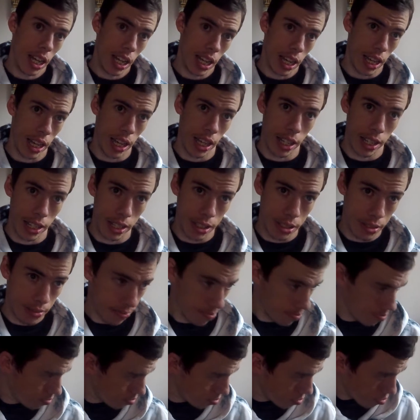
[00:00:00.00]
and
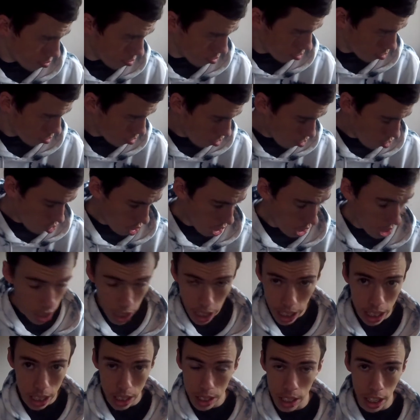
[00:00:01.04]

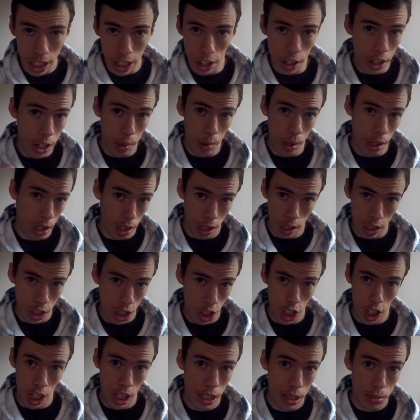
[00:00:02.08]
like I said, you don't want a long
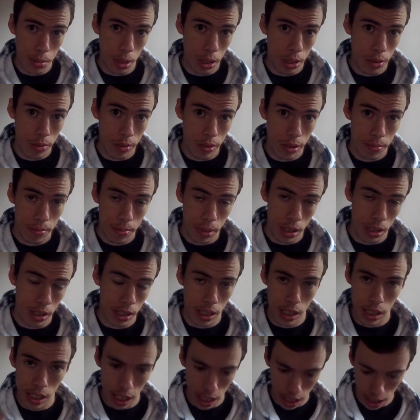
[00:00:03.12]
charge move
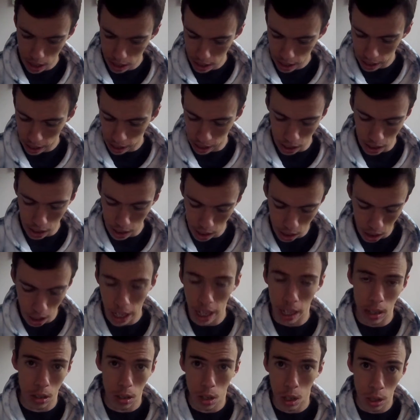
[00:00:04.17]
because that could
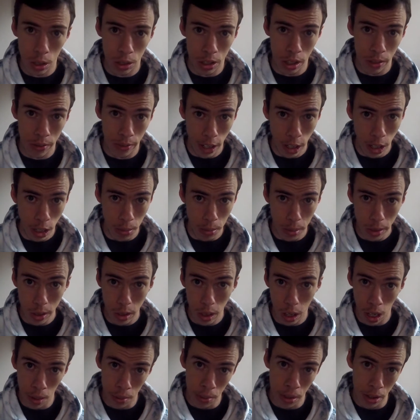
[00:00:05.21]
cost you valuable
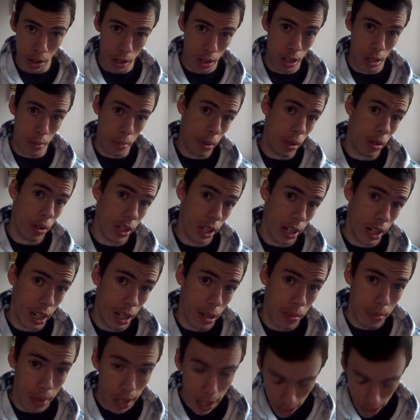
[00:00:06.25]
time in trying to build that up.